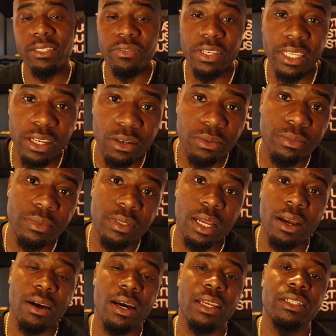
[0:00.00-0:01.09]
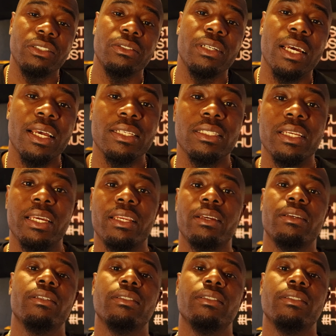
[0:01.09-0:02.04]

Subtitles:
video. I'll holler at you guys later.